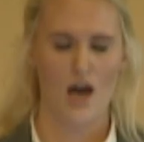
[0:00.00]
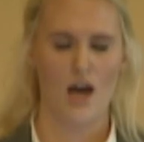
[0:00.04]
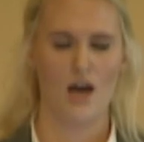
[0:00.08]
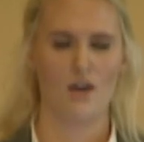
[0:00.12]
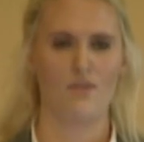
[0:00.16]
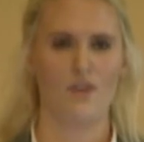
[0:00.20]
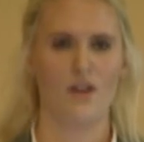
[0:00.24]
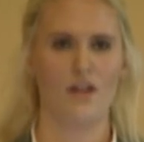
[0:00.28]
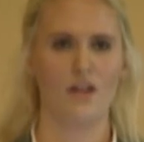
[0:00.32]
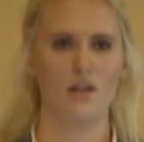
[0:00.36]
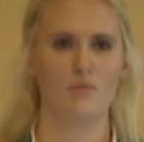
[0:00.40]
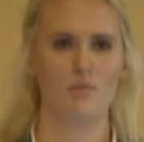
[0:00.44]
I
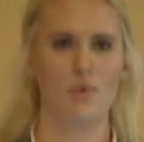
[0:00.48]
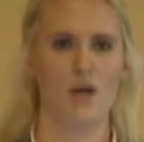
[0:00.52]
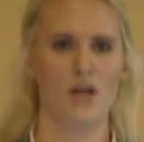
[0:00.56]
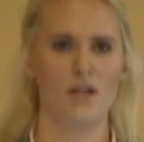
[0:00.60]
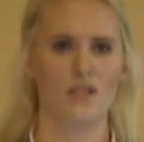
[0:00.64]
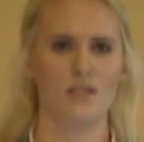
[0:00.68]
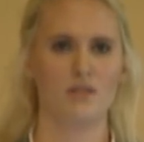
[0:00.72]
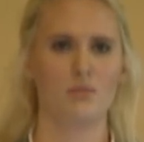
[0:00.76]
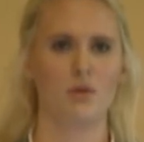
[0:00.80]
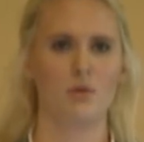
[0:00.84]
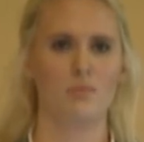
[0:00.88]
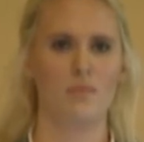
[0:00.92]
found a
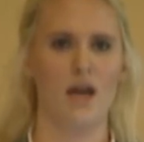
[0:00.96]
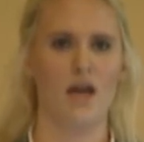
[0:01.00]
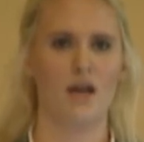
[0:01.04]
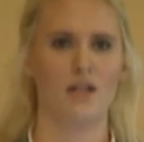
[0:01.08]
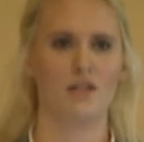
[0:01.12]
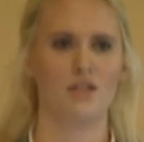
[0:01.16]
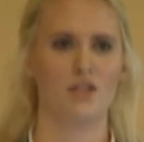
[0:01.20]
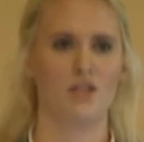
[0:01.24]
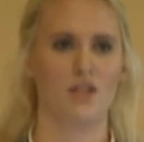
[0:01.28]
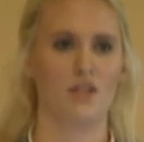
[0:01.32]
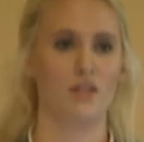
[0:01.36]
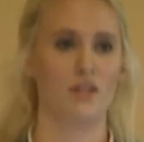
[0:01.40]
possible
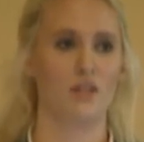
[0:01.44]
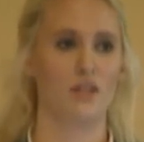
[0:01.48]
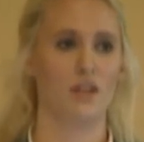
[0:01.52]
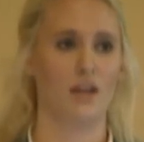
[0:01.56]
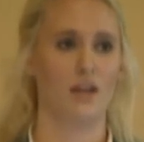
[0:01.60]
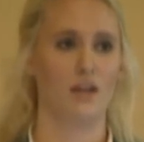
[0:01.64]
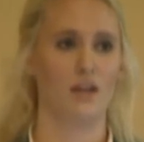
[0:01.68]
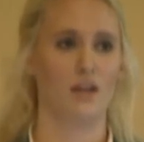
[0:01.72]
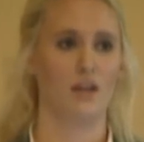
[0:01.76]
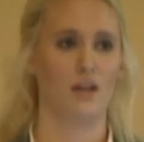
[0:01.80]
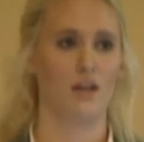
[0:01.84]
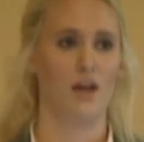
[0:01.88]
match in the
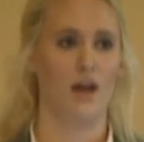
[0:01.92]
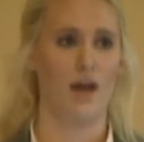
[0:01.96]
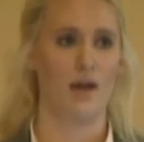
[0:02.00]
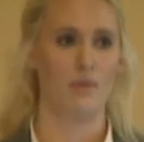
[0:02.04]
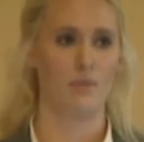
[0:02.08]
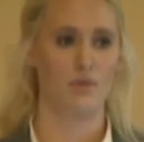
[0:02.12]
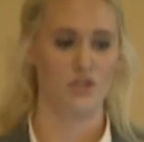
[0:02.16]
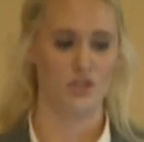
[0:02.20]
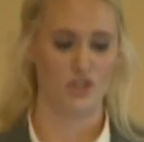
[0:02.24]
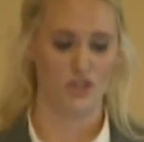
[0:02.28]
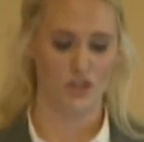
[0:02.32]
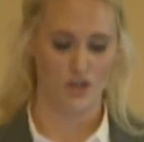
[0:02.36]
data
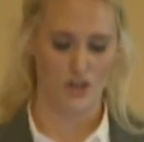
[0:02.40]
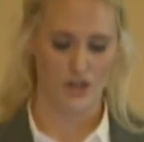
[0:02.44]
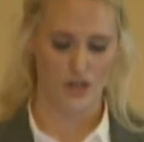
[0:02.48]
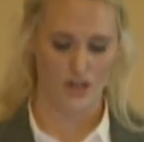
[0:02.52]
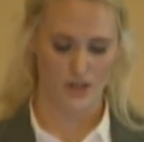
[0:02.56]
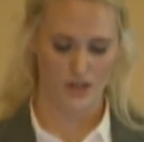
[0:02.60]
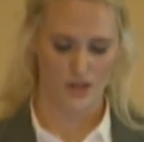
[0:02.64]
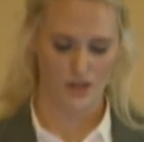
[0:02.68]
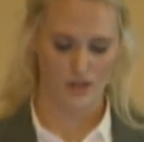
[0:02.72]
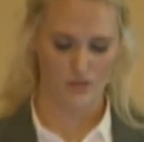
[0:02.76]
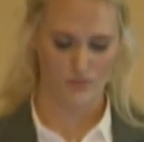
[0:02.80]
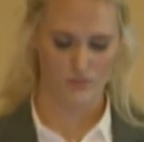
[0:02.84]
IBIS
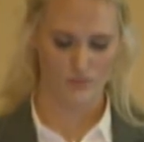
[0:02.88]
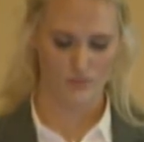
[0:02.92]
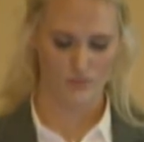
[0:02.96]
generated.